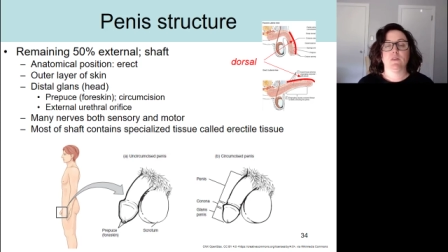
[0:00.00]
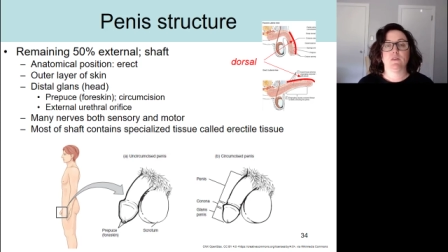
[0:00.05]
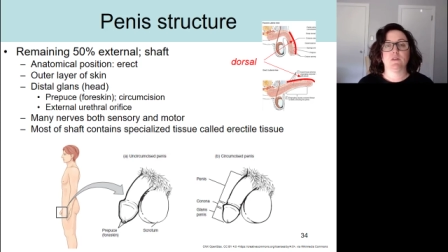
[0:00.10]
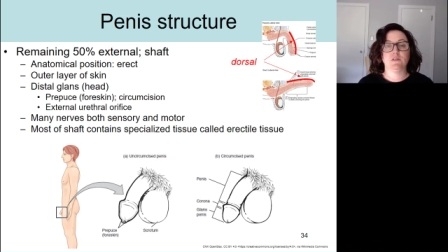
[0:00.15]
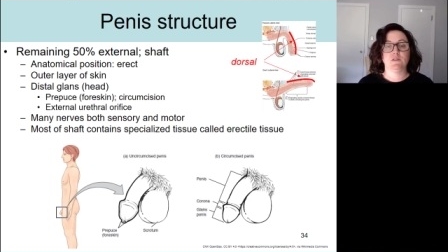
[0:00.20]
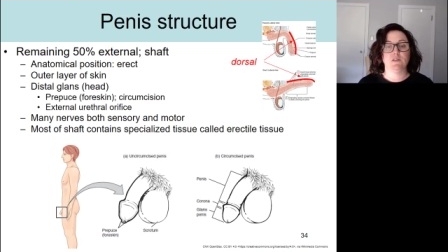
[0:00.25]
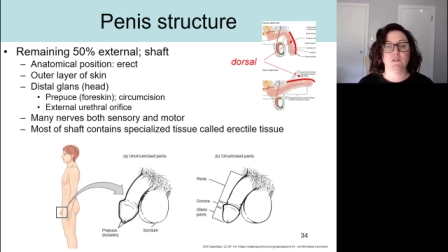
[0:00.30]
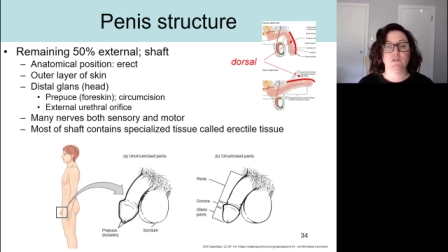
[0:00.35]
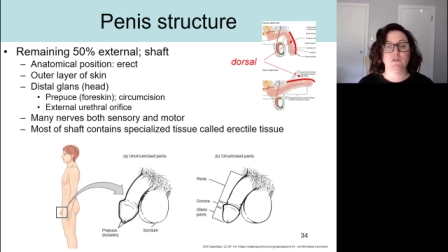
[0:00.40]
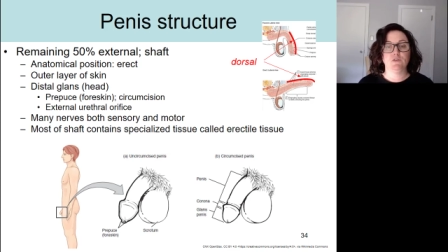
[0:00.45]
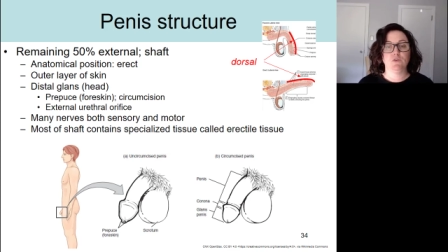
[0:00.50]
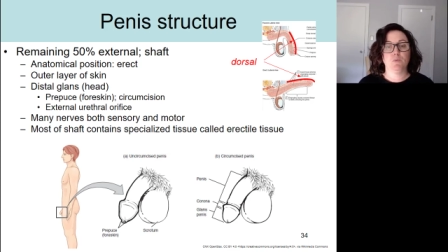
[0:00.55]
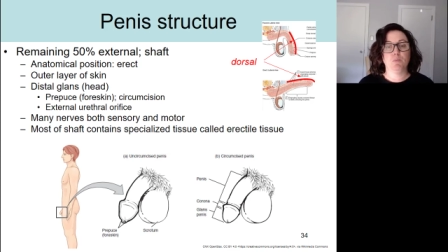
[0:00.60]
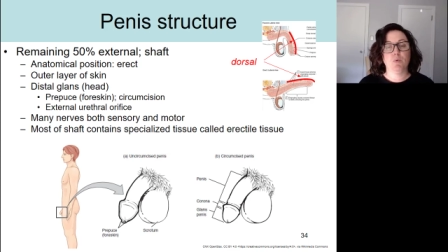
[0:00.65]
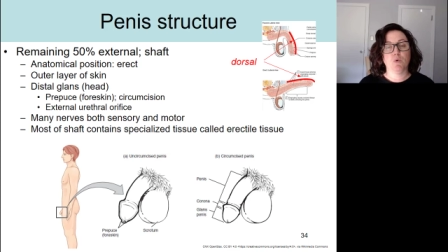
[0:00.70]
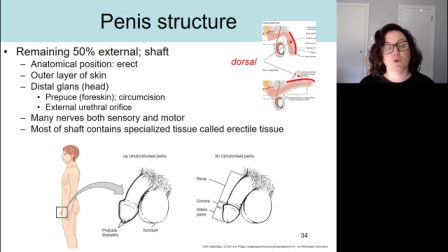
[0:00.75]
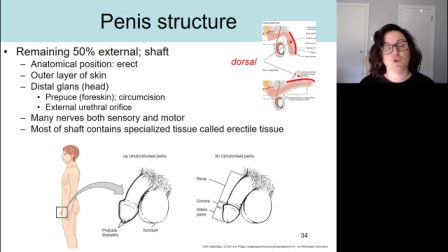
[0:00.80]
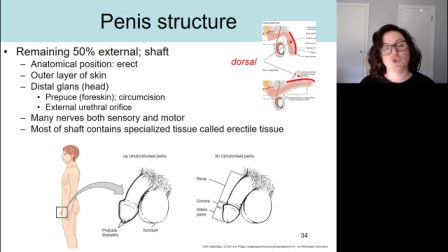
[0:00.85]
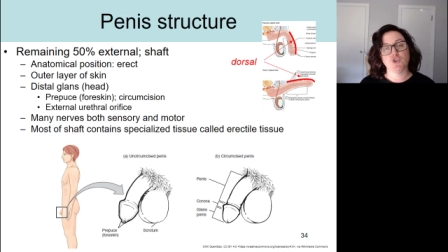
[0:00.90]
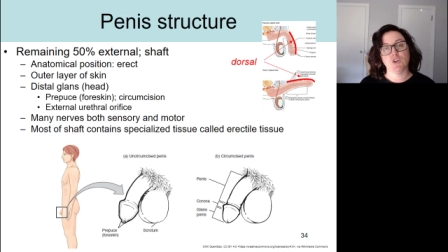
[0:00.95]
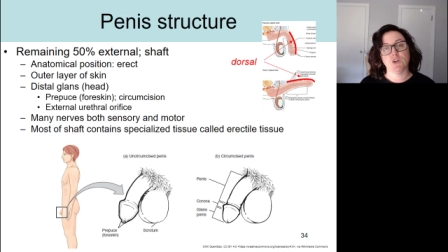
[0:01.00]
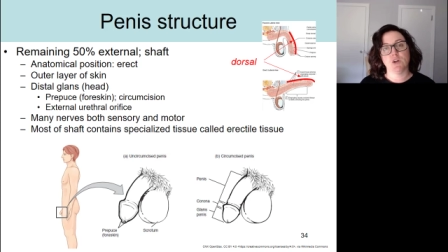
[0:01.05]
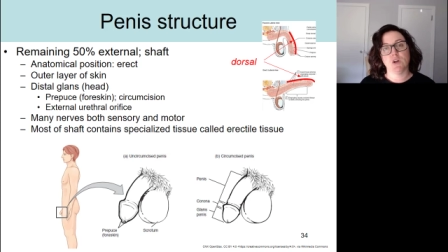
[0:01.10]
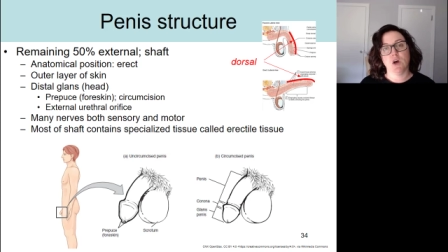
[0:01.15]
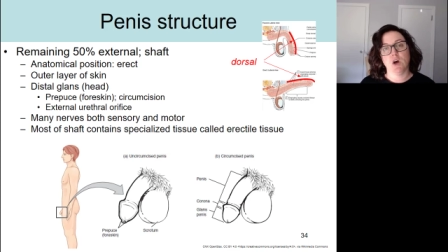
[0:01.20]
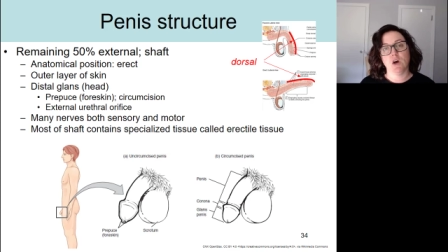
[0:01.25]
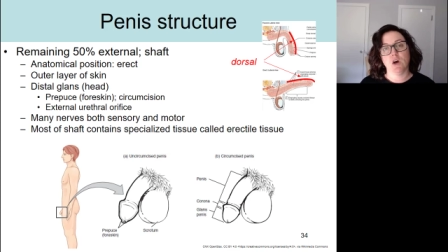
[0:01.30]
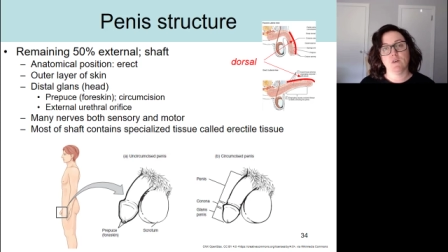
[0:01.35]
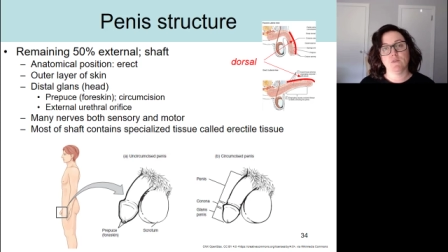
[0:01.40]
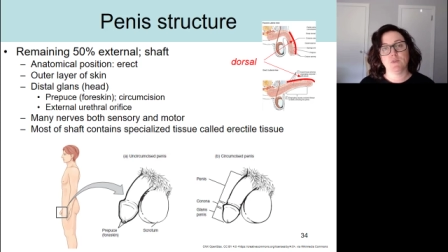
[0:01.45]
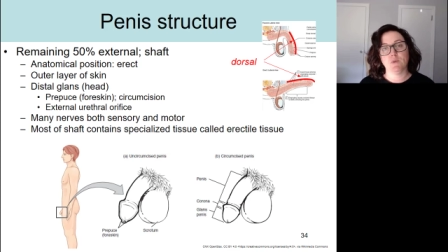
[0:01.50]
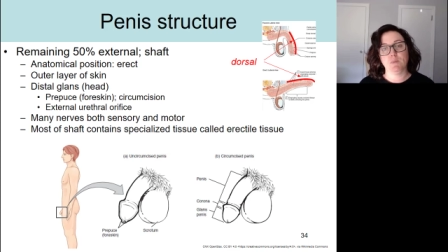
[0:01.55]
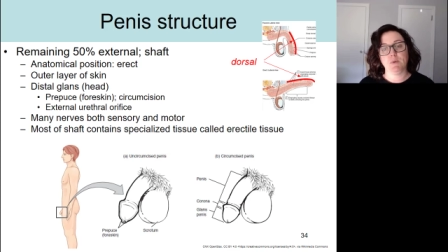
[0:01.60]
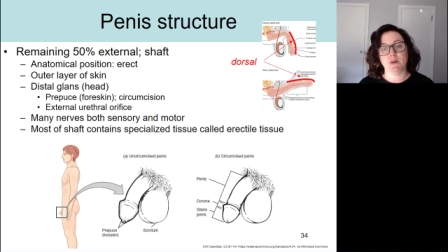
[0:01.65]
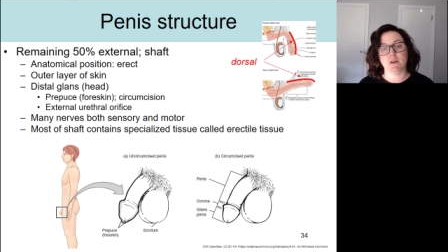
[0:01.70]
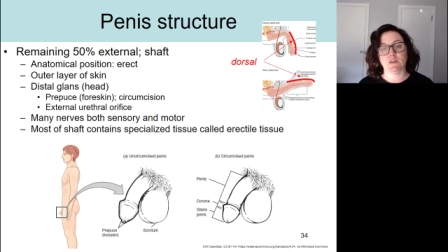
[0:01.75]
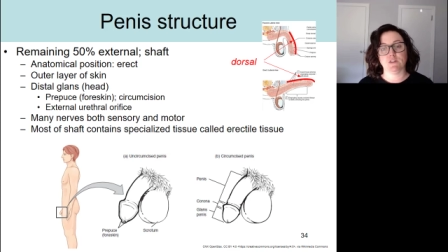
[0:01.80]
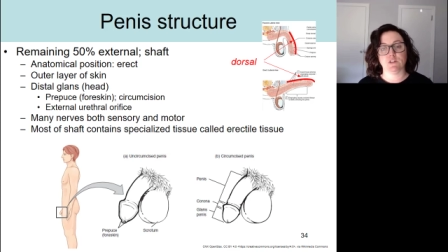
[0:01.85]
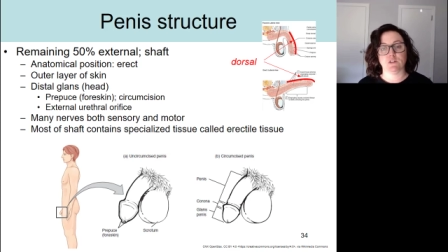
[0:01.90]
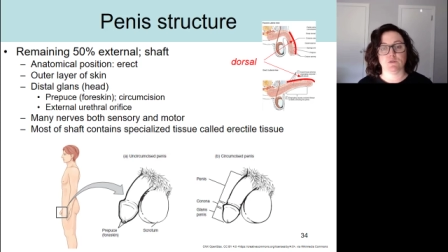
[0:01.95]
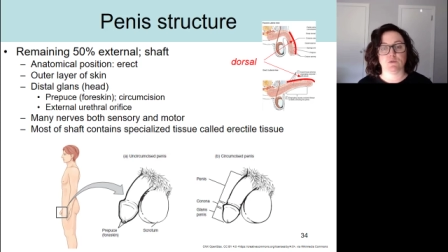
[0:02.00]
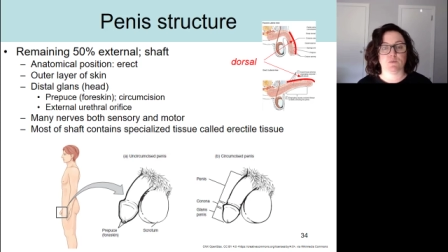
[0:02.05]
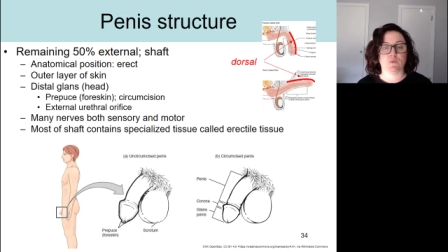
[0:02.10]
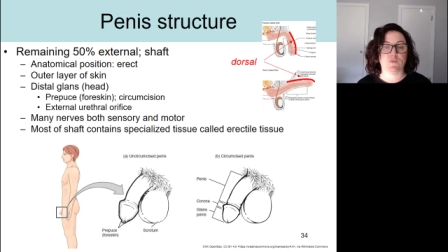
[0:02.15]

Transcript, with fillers: the distal portion of the penis is